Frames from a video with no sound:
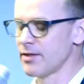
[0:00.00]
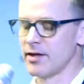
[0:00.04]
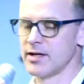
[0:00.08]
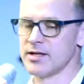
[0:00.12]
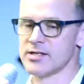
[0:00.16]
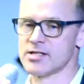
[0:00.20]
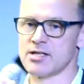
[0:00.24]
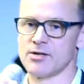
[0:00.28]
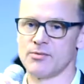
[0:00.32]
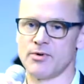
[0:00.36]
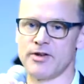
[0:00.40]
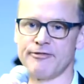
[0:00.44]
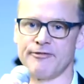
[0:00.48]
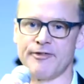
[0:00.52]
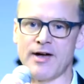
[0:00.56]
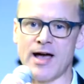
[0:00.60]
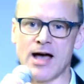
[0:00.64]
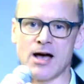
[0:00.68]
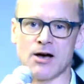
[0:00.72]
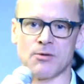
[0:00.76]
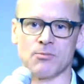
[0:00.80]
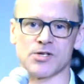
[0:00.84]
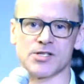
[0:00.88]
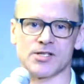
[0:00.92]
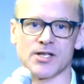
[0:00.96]
the things that we
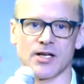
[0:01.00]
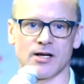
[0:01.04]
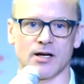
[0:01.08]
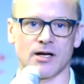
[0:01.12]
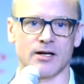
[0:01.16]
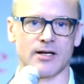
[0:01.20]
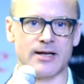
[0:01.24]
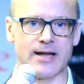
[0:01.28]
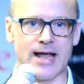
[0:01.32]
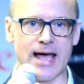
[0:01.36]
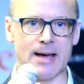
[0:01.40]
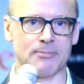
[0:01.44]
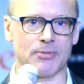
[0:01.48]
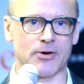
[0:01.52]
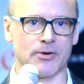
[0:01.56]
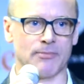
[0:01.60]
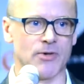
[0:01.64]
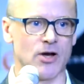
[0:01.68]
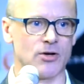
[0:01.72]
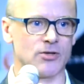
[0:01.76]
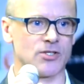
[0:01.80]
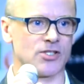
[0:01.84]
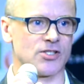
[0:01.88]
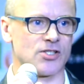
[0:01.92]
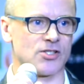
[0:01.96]
found was that our net
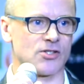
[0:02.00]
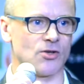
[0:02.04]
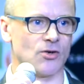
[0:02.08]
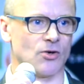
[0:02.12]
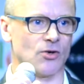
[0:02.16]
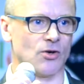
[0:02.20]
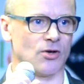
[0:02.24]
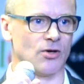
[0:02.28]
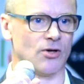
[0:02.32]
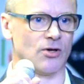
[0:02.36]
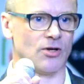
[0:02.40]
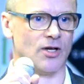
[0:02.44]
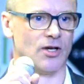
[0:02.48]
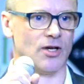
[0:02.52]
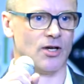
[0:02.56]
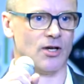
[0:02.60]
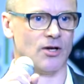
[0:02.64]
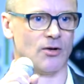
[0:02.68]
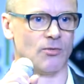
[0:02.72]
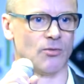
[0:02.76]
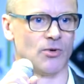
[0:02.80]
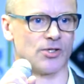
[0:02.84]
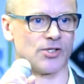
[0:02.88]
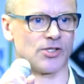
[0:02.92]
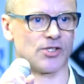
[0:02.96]
promoter score
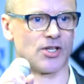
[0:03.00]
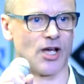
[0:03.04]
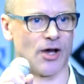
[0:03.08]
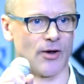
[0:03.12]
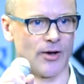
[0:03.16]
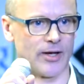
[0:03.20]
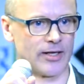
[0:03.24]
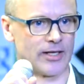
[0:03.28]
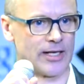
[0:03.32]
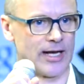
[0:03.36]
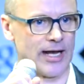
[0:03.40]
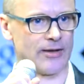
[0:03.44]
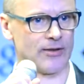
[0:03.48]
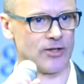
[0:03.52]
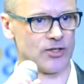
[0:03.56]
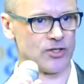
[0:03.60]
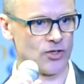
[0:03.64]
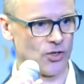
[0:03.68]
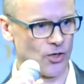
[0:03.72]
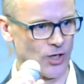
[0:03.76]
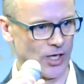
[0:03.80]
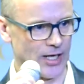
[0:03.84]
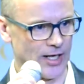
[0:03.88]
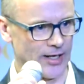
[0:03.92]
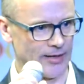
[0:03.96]
was going down the
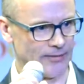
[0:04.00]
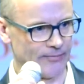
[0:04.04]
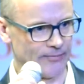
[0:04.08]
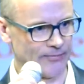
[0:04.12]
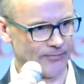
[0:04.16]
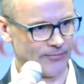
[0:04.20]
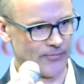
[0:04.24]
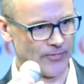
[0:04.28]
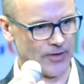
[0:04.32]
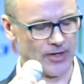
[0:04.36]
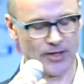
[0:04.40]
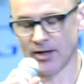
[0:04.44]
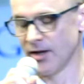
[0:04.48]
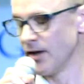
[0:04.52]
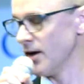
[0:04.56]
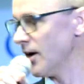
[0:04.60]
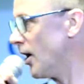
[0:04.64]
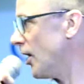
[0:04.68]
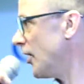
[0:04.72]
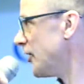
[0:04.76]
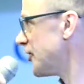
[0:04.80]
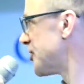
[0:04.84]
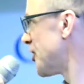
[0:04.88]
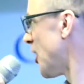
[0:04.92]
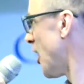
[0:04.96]
toilet.
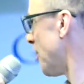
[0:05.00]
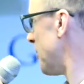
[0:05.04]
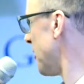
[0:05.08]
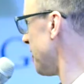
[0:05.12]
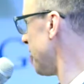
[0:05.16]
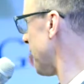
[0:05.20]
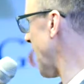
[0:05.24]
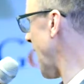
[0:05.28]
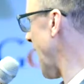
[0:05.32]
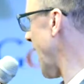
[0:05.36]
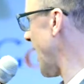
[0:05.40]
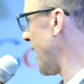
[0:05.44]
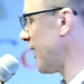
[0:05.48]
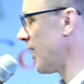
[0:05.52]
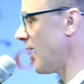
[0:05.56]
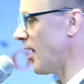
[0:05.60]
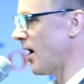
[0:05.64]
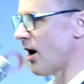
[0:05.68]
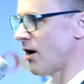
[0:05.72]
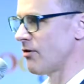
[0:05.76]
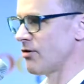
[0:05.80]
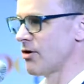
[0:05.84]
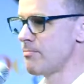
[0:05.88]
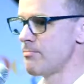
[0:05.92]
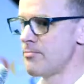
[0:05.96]
On top of that,
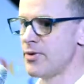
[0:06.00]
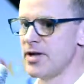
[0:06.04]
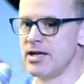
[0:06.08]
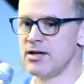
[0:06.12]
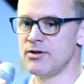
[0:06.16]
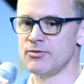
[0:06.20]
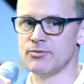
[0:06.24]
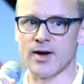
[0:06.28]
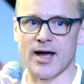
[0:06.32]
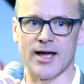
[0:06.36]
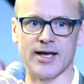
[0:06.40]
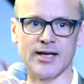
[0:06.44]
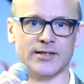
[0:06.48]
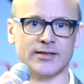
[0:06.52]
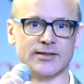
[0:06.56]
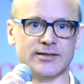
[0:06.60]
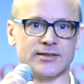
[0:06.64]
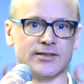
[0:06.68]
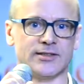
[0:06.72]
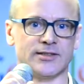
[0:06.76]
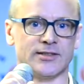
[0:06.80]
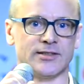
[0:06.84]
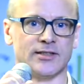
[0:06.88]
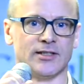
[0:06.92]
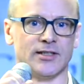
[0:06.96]
our repeat
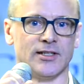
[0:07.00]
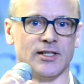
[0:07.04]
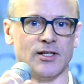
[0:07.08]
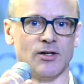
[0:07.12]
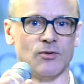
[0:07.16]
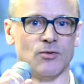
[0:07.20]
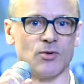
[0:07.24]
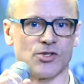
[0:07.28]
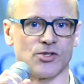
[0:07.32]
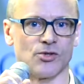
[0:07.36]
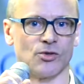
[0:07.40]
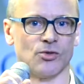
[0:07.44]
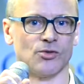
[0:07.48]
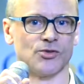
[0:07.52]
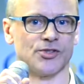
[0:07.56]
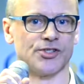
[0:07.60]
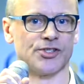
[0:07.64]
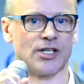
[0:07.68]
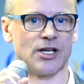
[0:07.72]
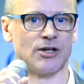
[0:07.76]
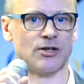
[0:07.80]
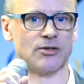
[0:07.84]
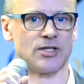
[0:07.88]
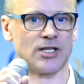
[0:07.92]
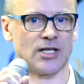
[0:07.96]
rates was
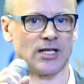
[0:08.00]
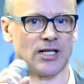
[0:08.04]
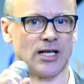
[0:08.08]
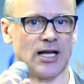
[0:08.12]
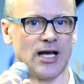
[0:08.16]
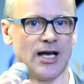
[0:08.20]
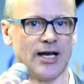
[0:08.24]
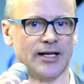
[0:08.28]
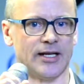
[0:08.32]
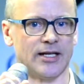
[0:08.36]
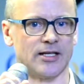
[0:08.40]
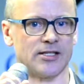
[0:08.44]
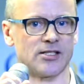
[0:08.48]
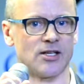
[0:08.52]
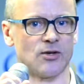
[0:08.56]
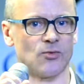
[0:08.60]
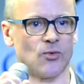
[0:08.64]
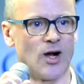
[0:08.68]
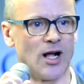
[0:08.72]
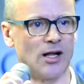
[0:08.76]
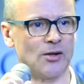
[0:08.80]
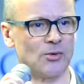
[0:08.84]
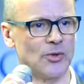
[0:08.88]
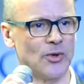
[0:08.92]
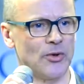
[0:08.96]
also declining. So
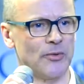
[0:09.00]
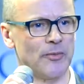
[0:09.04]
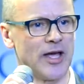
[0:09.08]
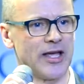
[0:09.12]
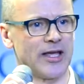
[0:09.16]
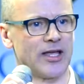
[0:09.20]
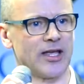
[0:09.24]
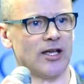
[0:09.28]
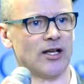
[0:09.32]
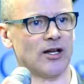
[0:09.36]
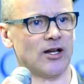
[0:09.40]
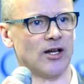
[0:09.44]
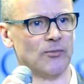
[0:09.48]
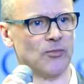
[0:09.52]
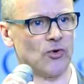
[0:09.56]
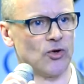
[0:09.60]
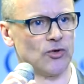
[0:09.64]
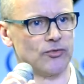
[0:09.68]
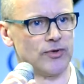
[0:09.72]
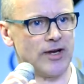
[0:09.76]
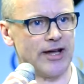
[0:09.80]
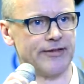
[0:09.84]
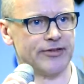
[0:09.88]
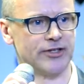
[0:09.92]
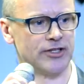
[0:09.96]
while we were making a lot more
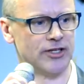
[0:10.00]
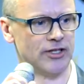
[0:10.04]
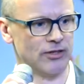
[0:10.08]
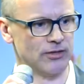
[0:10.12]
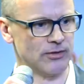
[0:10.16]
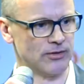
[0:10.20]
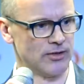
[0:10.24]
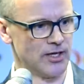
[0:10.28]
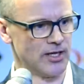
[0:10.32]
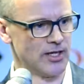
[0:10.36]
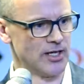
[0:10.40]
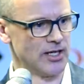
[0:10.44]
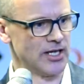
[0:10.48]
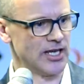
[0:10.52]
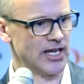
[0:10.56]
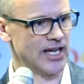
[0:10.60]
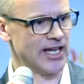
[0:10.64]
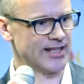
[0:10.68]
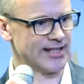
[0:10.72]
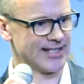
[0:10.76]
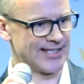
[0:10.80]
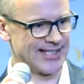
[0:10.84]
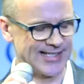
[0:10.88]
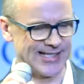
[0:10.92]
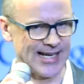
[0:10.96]
revenue
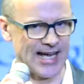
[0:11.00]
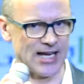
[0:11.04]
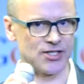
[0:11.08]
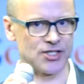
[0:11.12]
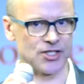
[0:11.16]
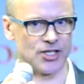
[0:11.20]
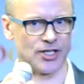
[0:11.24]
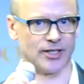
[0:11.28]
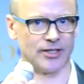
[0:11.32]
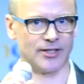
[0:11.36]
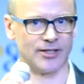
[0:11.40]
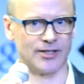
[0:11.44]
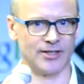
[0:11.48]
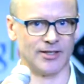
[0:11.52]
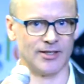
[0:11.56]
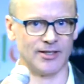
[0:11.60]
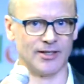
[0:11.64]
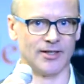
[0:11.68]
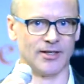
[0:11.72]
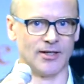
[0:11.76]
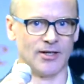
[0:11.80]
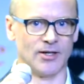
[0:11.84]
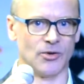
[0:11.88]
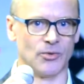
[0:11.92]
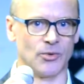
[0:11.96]
in the session,
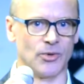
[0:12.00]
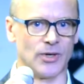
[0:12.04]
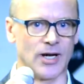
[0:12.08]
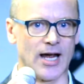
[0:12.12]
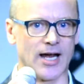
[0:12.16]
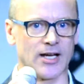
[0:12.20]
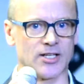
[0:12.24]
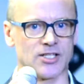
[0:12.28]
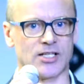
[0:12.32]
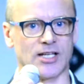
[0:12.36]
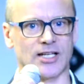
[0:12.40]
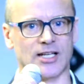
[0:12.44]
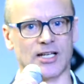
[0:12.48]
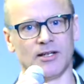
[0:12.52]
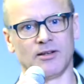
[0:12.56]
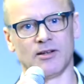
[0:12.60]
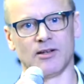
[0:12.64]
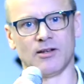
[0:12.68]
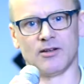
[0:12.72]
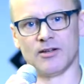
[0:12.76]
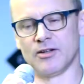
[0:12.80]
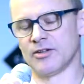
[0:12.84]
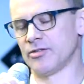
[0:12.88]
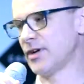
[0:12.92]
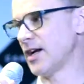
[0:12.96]
we were actually
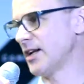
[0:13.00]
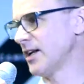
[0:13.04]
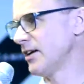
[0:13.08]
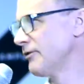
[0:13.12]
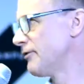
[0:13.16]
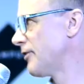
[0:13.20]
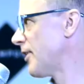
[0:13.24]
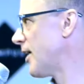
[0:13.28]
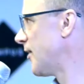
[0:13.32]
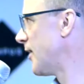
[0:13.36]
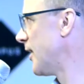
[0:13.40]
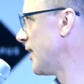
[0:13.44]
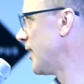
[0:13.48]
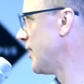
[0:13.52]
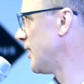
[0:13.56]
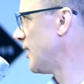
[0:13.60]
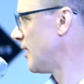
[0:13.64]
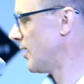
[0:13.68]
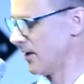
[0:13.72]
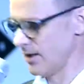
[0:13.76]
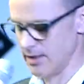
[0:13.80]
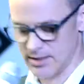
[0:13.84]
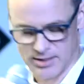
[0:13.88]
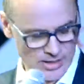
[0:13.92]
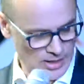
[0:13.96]
creating very
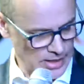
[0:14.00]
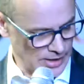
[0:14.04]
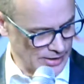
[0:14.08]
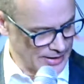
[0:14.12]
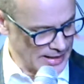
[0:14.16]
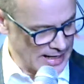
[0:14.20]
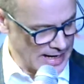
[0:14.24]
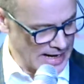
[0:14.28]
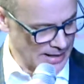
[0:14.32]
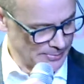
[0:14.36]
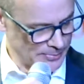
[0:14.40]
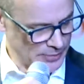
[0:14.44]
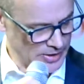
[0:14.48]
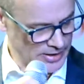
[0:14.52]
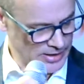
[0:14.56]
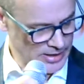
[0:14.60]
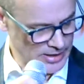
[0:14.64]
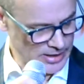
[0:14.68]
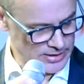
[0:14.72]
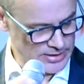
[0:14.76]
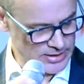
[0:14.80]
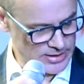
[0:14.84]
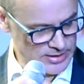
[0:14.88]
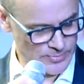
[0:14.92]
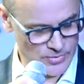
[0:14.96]
unhappy
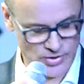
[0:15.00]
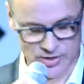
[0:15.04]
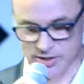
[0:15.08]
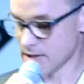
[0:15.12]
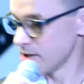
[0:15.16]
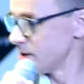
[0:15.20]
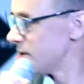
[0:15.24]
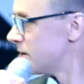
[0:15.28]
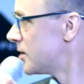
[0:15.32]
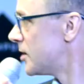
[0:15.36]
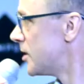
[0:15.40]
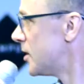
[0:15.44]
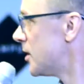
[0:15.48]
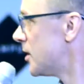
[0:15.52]
customers,